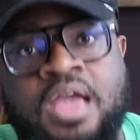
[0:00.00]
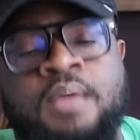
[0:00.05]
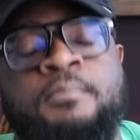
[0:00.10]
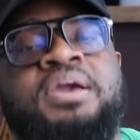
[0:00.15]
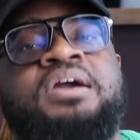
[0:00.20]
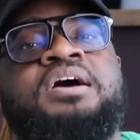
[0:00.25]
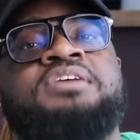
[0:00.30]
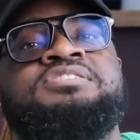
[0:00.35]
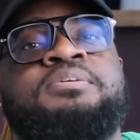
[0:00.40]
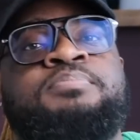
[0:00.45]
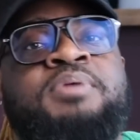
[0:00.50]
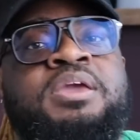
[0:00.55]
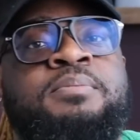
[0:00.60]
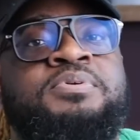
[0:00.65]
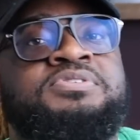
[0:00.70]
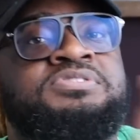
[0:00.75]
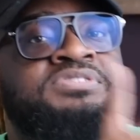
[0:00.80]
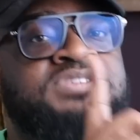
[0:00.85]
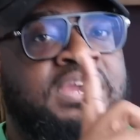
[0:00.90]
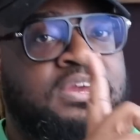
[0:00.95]
because of
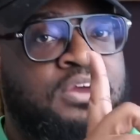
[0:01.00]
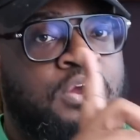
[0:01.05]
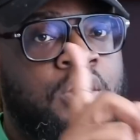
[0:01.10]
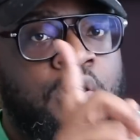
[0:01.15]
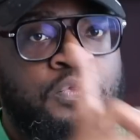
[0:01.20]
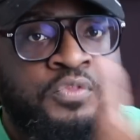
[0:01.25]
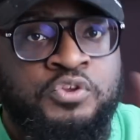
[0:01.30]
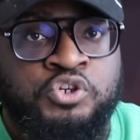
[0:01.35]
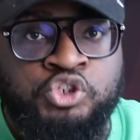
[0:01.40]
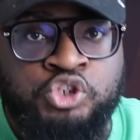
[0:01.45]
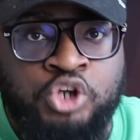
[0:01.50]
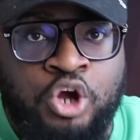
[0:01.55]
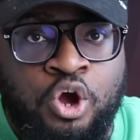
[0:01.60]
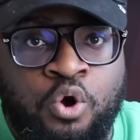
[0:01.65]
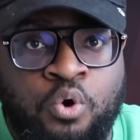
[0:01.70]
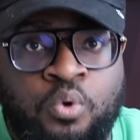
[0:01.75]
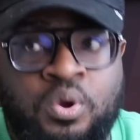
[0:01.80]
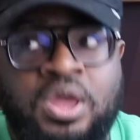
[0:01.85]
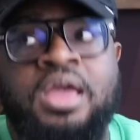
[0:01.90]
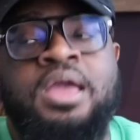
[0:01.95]
people seeing her on the
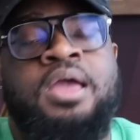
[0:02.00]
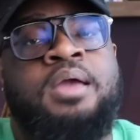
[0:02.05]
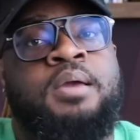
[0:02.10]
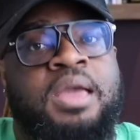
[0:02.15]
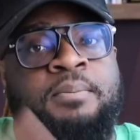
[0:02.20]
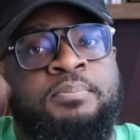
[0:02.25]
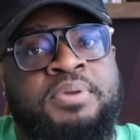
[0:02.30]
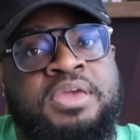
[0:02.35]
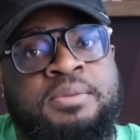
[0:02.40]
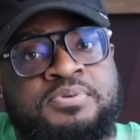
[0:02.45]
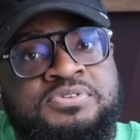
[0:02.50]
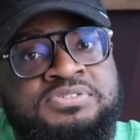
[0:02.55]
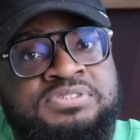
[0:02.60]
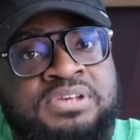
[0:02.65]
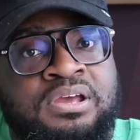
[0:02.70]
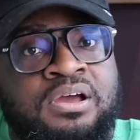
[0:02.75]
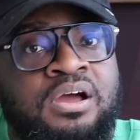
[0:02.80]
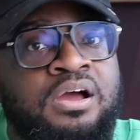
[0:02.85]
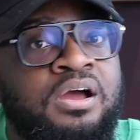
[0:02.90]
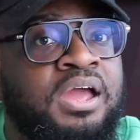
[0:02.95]
show and people
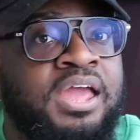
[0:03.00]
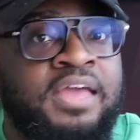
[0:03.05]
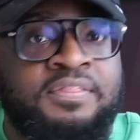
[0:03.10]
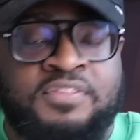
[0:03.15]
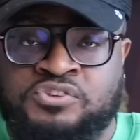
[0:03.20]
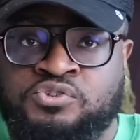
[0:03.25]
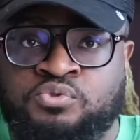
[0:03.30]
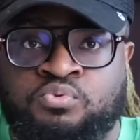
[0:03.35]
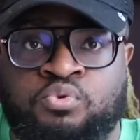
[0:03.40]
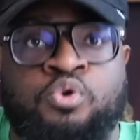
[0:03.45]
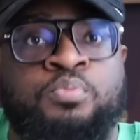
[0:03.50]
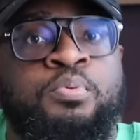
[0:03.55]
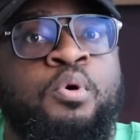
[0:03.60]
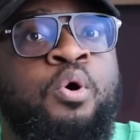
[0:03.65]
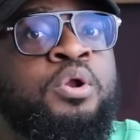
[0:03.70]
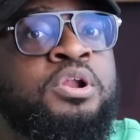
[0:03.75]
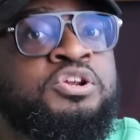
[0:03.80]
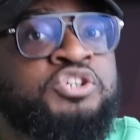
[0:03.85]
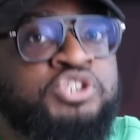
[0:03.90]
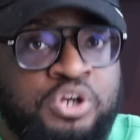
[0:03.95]
seeing her in this group
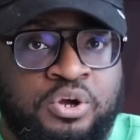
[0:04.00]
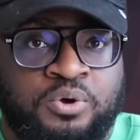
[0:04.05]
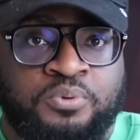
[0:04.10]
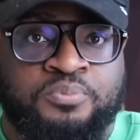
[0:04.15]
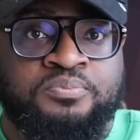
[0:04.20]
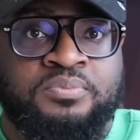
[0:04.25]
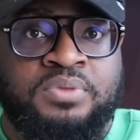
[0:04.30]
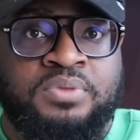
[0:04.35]
on a show.